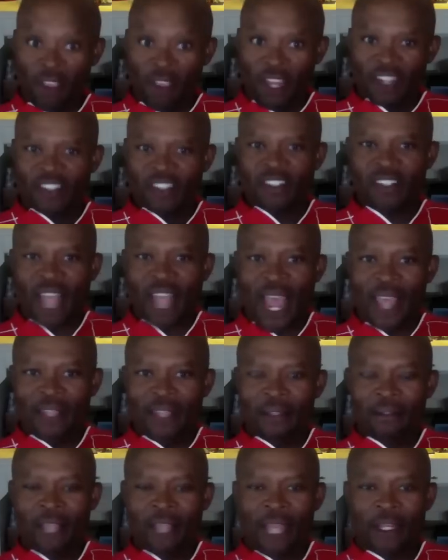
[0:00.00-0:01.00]
their
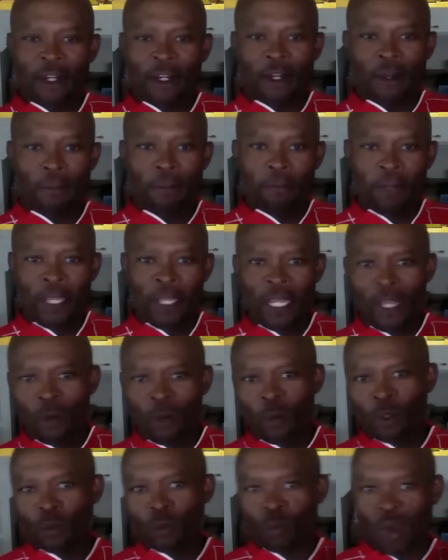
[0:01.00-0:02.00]
site that they're
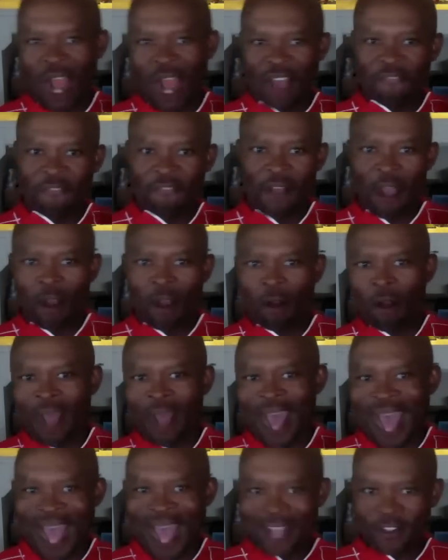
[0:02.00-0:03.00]
competing with Rapha
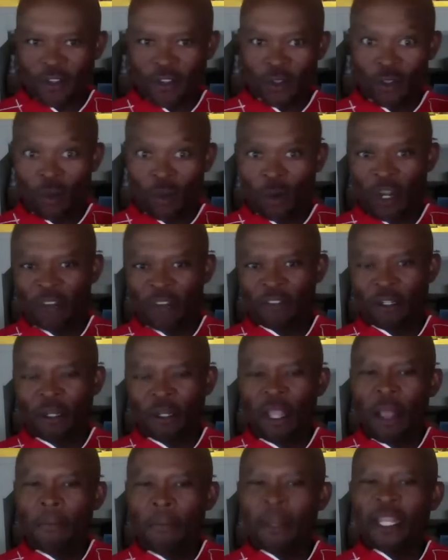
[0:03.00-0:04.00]
or Assos or
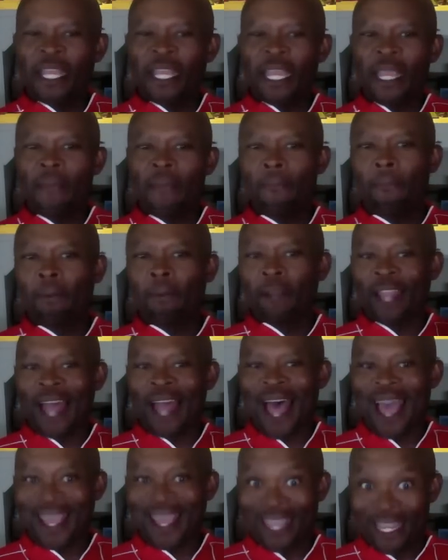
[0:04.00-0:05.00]
whatever, but they
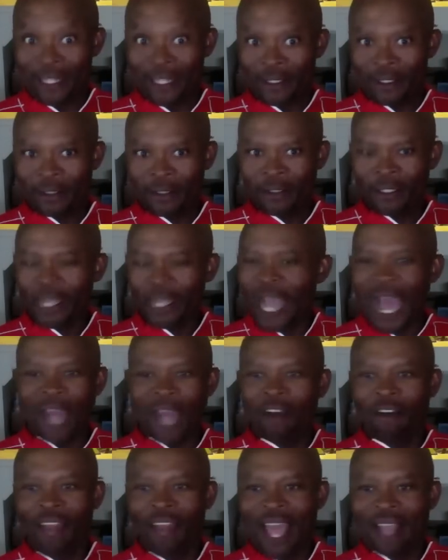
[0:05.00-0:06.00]
imply it. I
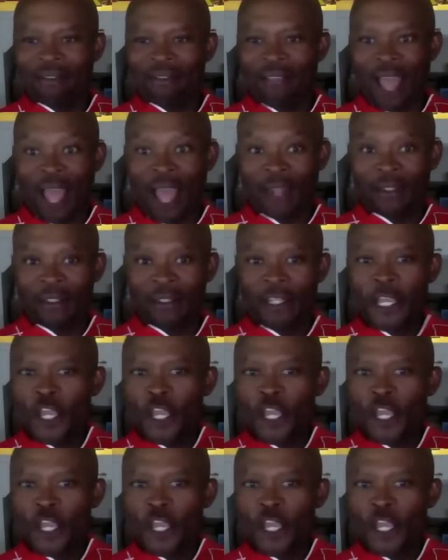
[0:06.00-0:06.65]
don't like that.